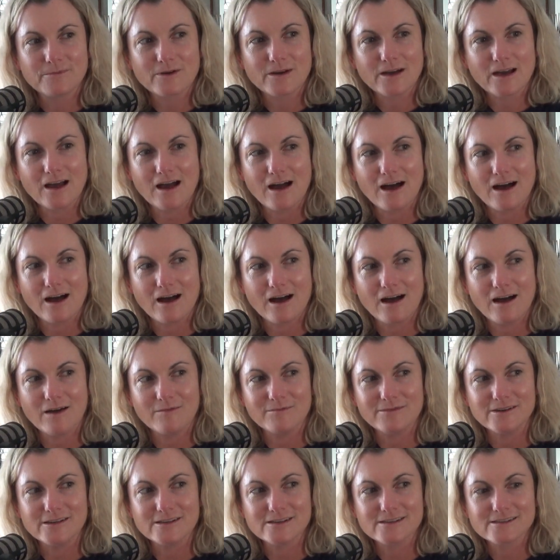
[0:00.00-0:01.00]

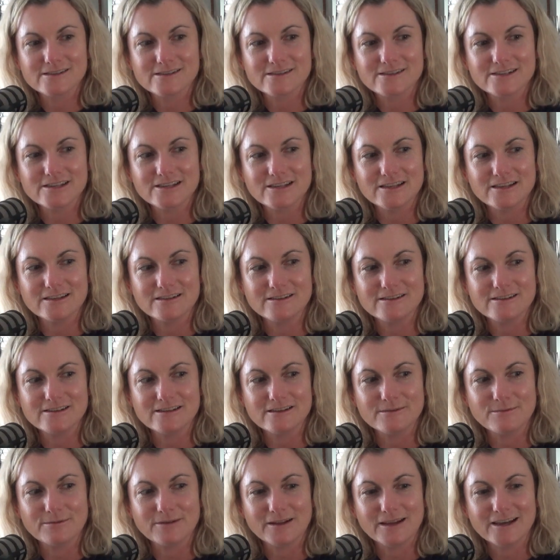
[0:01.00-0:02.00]
calmness to the
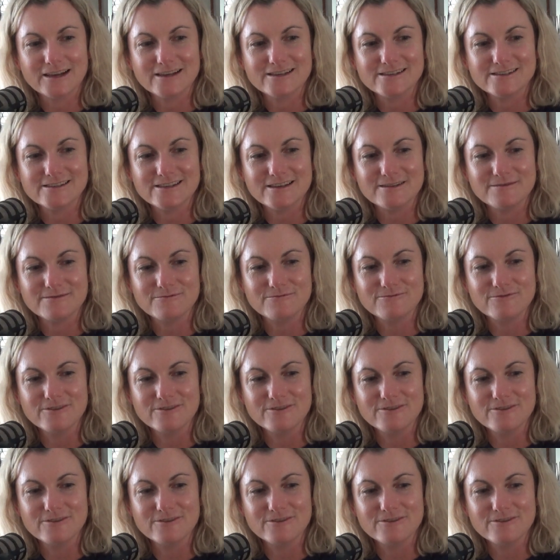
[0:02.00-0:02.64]
place that